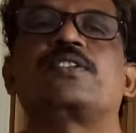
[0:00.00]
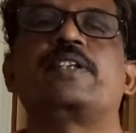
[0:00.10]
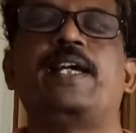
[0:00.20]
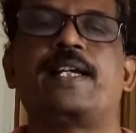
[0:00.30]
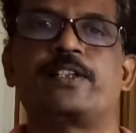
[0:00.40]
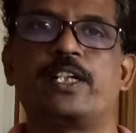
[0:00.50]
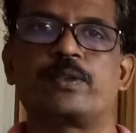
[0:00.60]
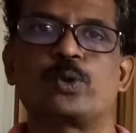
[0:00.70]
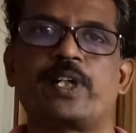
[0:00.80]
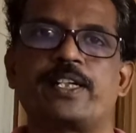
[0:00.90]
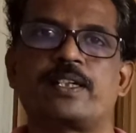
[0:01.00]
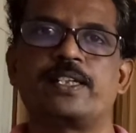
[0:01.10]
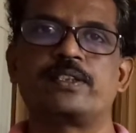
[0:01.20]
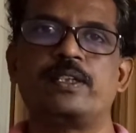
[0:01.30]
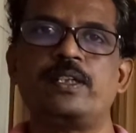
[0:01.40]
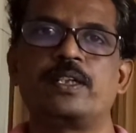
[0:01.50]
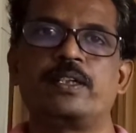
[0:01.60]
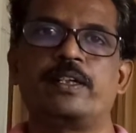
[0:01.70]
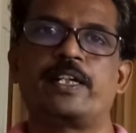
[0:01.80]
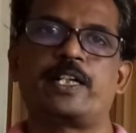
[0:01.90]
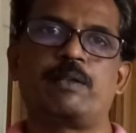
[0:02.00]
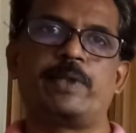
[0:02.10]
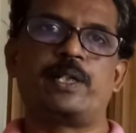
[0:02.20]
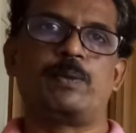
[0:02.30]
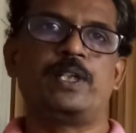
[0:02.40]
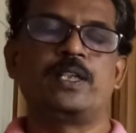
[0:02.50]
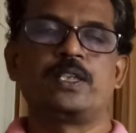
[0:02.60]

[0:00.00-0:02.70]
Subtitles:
They are there to characterize the random variable.